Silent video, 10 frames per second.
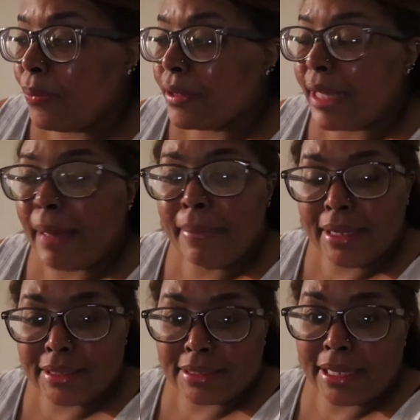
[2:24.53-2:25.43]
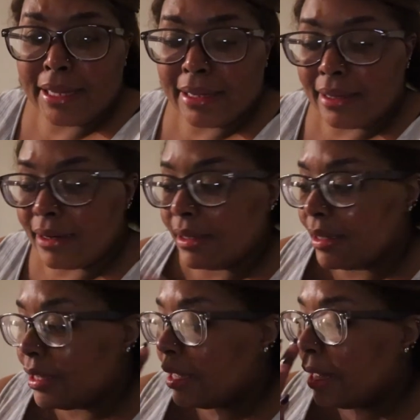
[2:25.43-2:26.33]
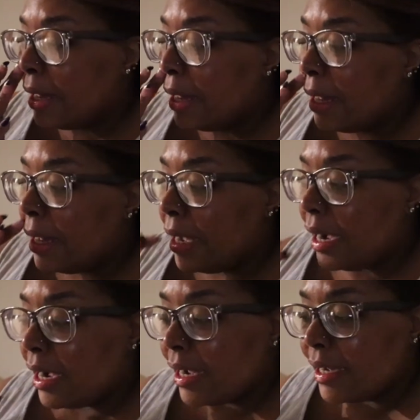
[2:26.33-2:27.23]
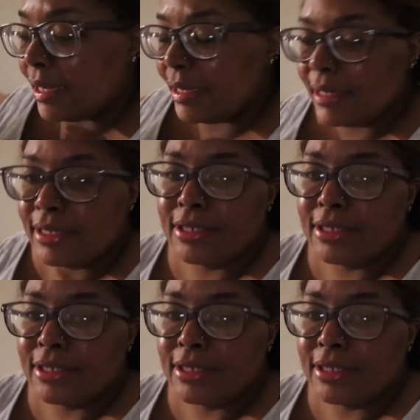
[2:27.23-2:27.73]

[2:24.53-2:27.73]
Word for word: with that being said, I